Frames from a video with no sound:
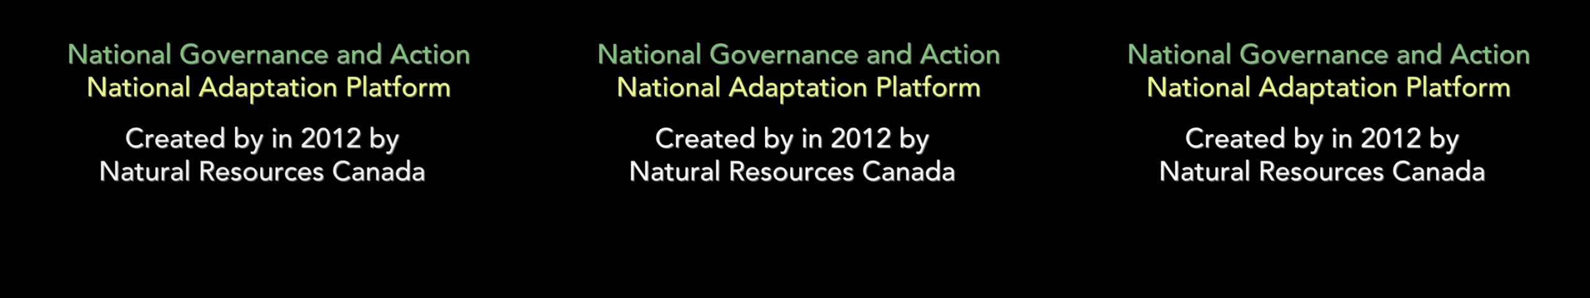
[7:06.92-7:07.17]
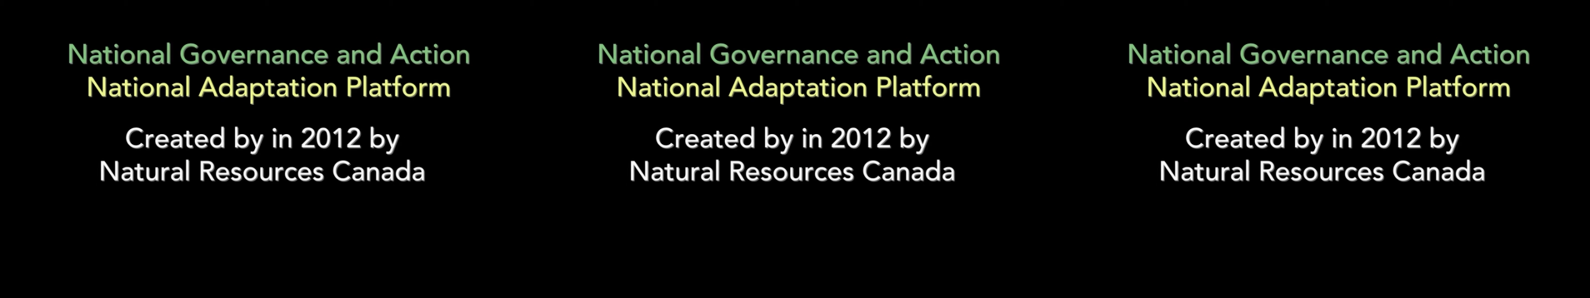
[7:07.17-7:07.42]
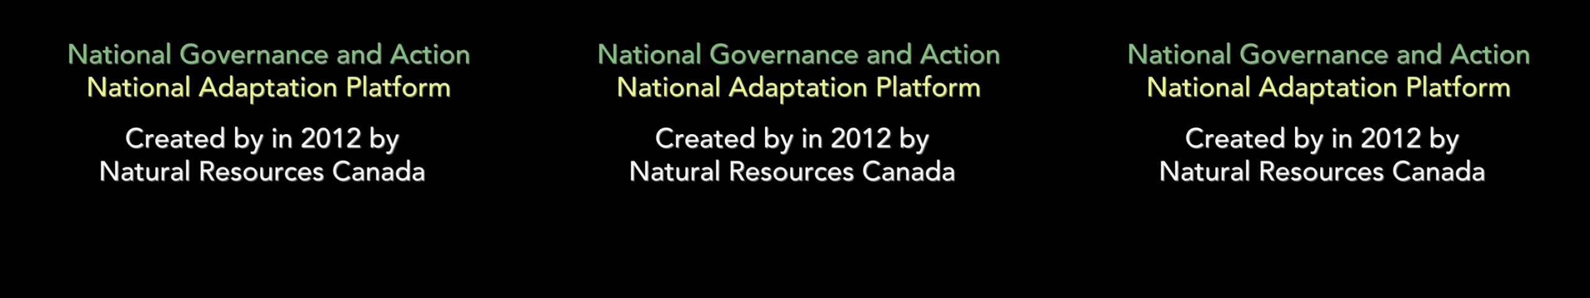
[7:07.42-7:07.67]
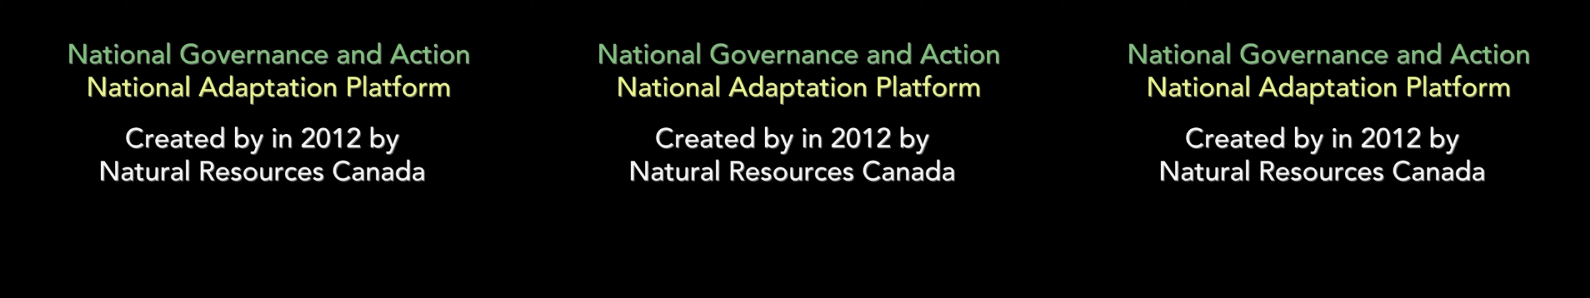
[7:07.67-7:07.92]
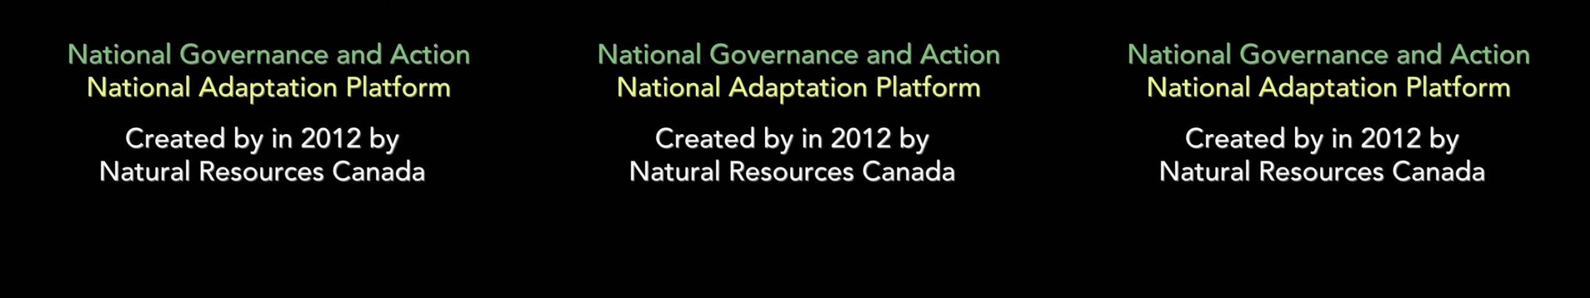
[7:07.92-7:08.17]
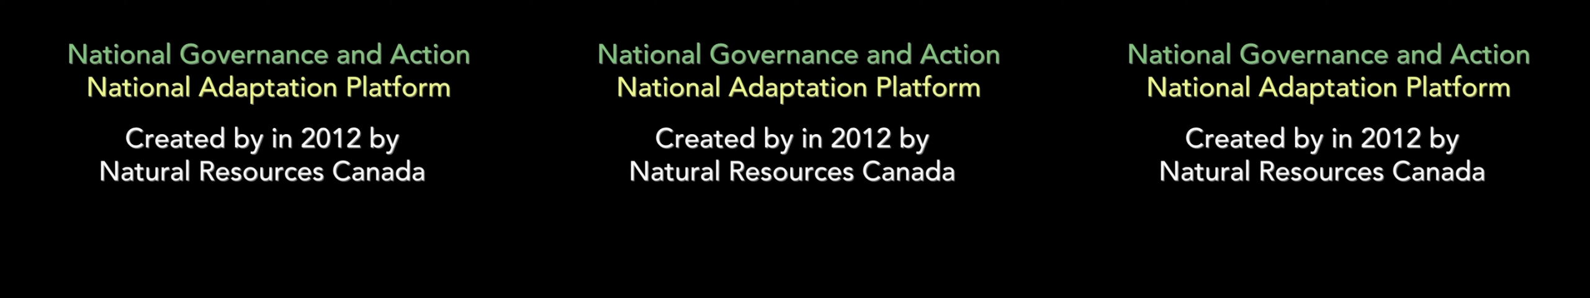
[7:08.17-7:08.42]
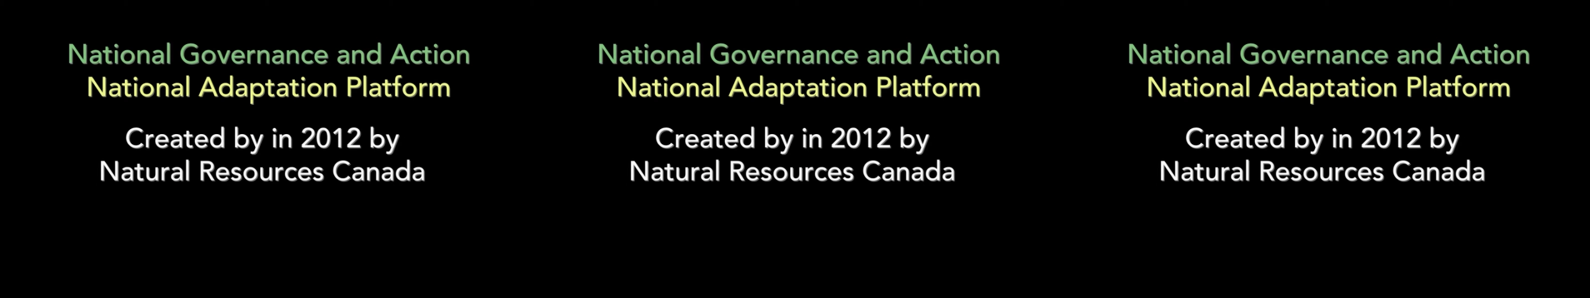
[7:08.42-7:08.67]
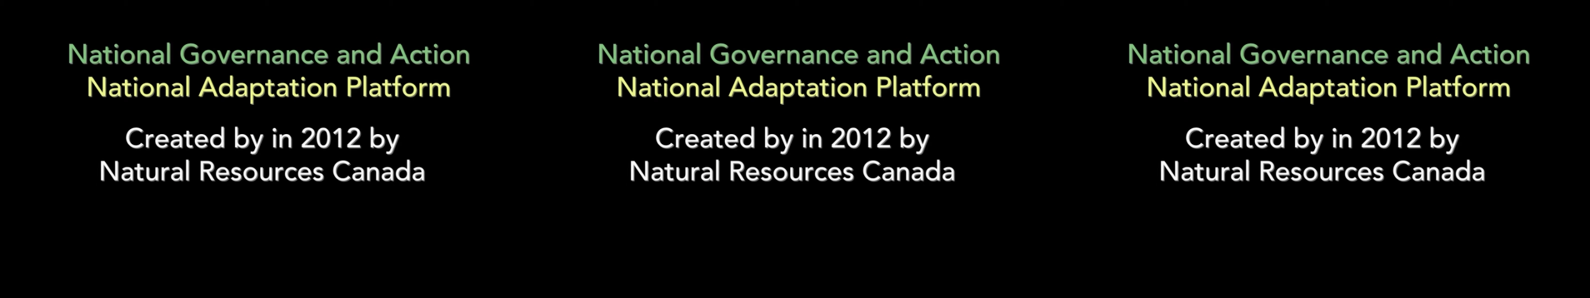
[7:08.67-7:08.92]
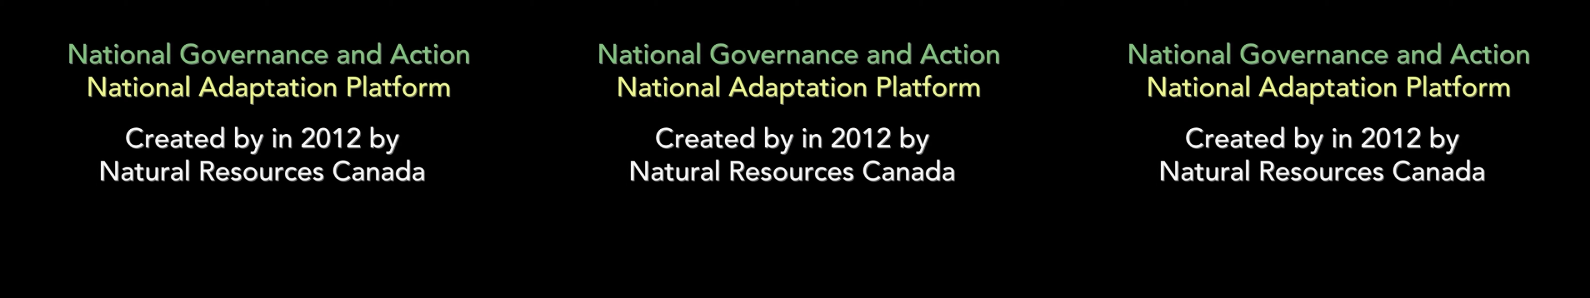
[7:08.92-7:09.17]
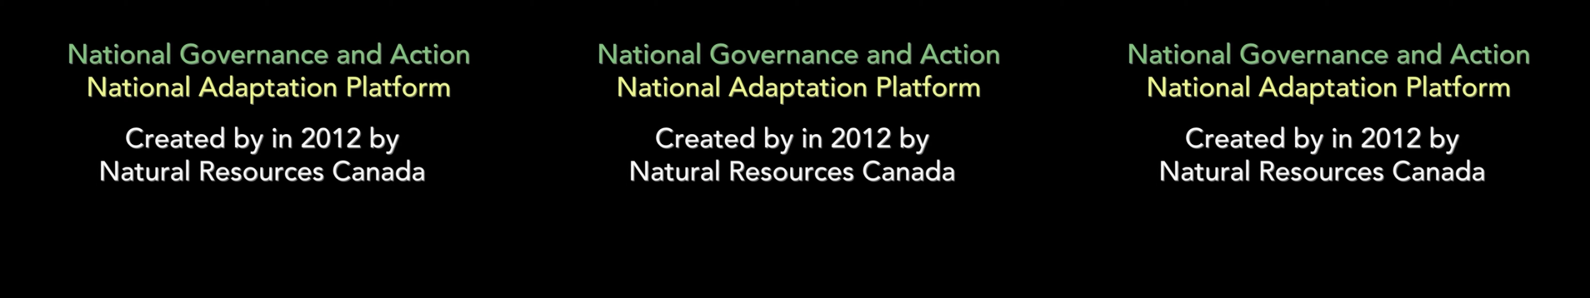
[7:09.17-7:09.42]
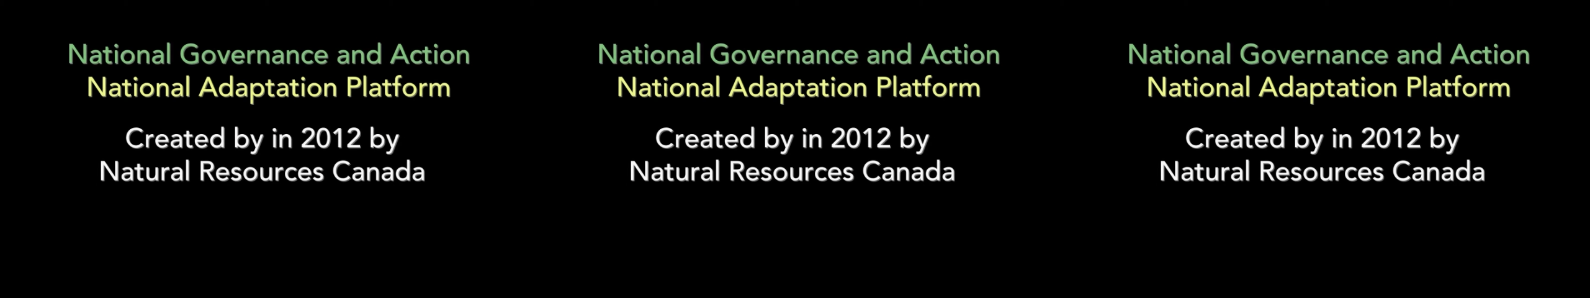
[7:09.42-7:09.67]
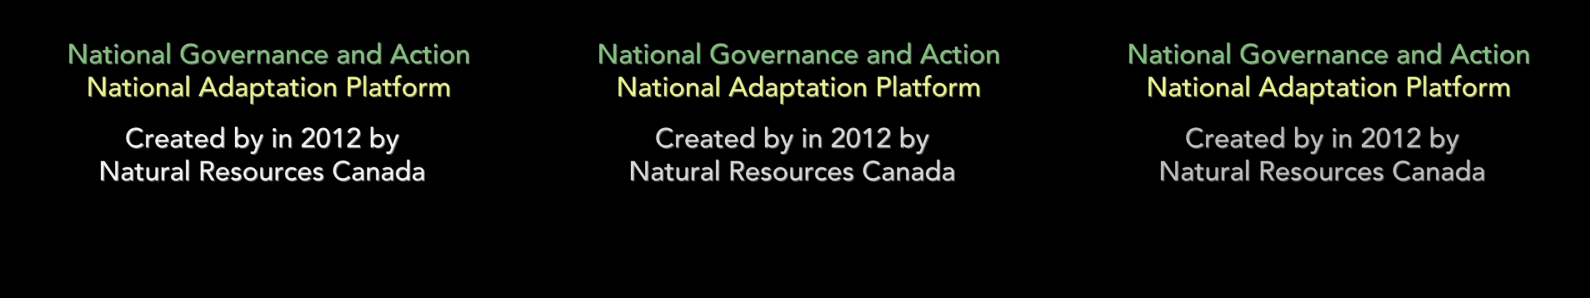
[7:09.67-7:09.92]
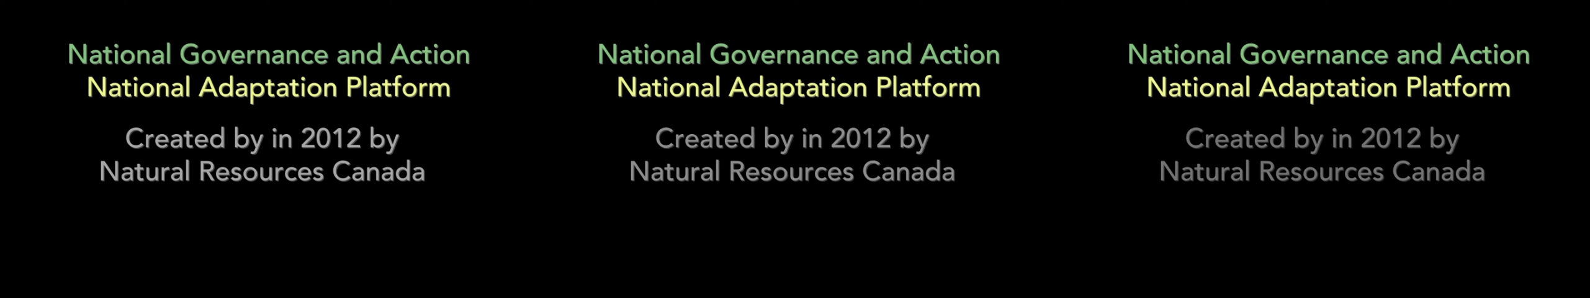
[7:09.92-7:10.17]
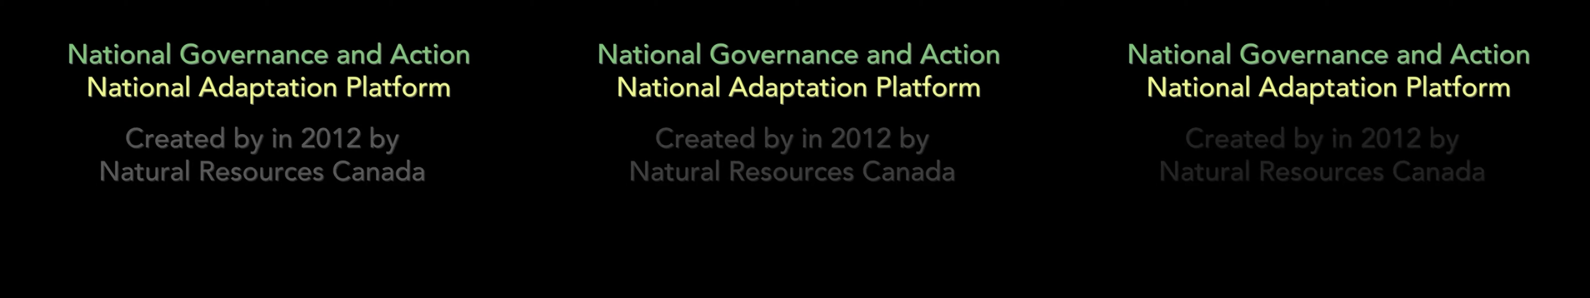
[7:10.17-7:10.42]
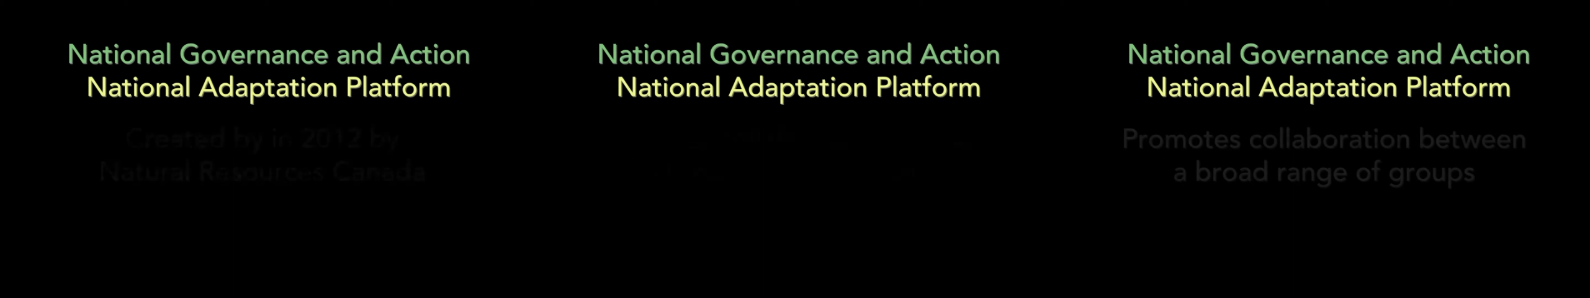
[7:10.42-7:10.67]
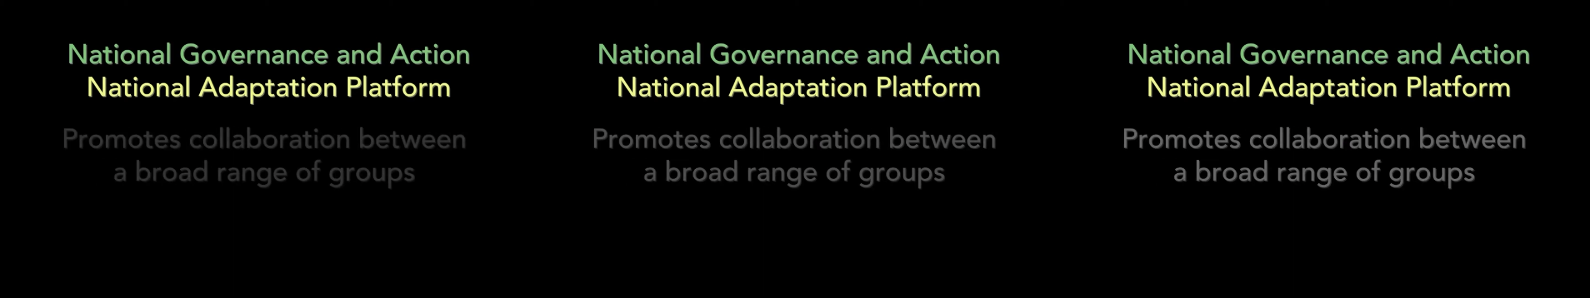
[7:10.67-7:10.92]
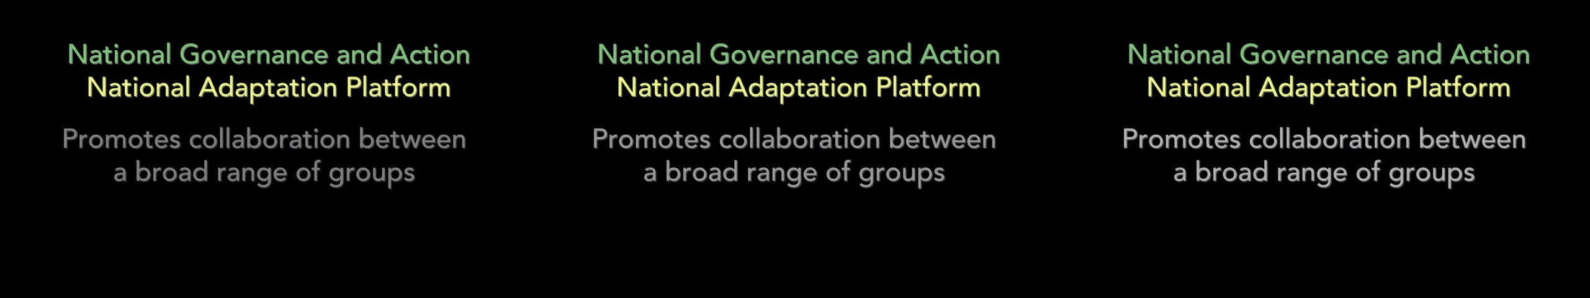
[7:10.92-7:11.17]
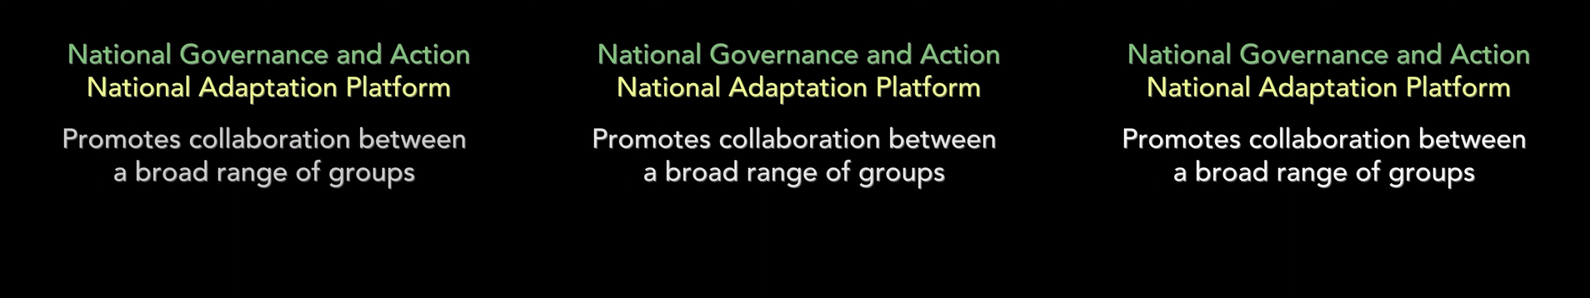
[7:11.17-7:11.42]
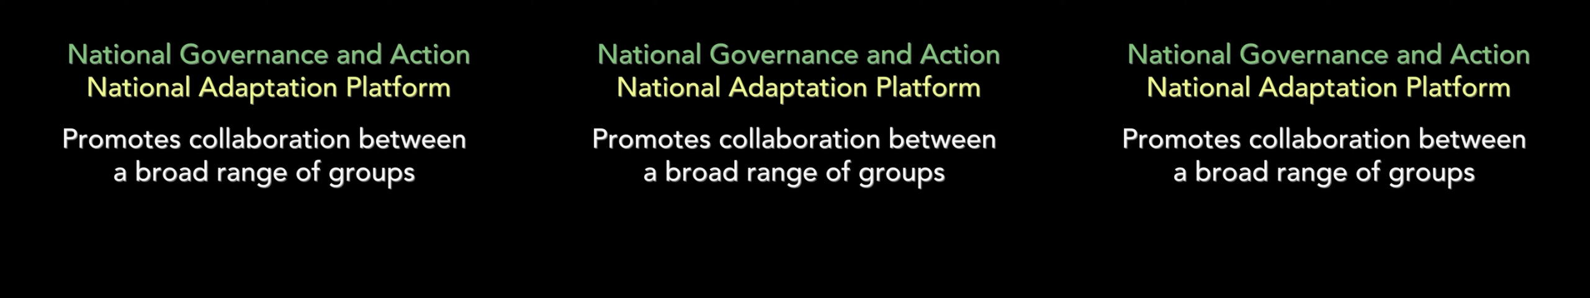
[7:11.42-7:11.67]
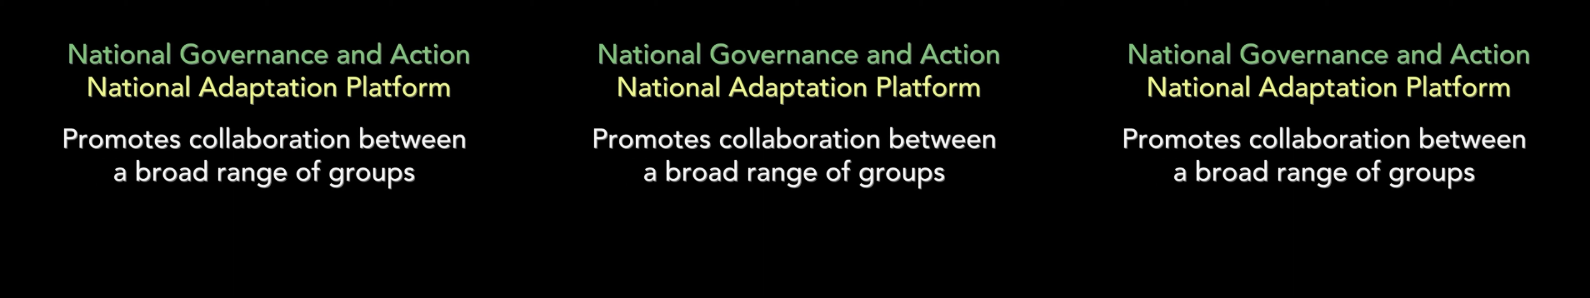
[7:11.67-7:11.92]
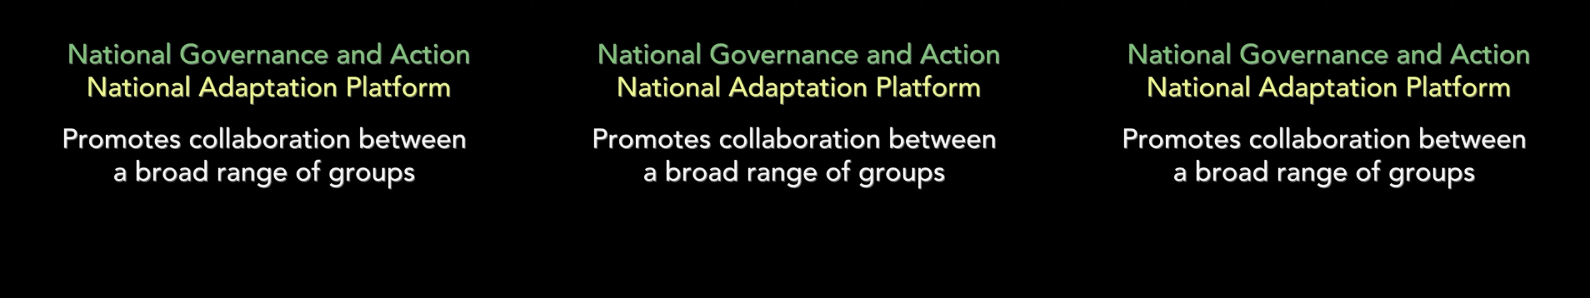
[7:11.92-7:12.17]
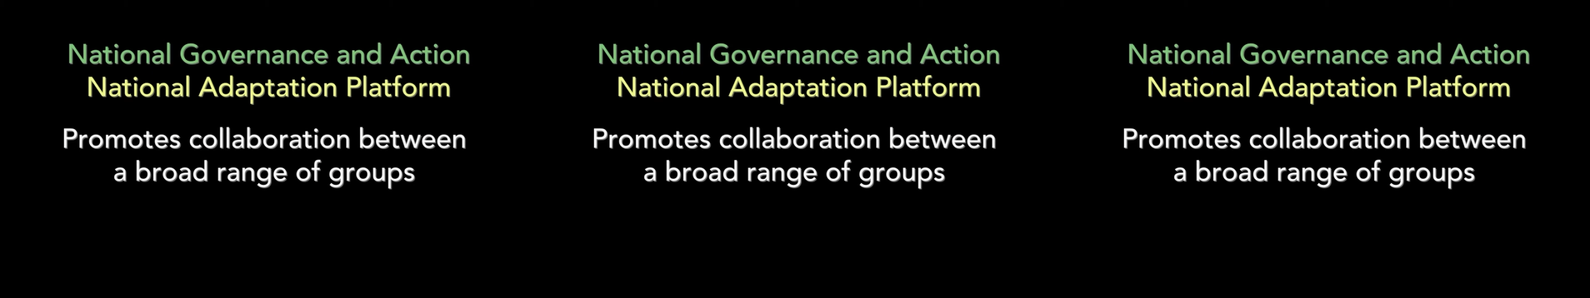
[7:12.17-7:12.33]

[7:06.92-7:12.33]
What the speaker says: (no speaker visible)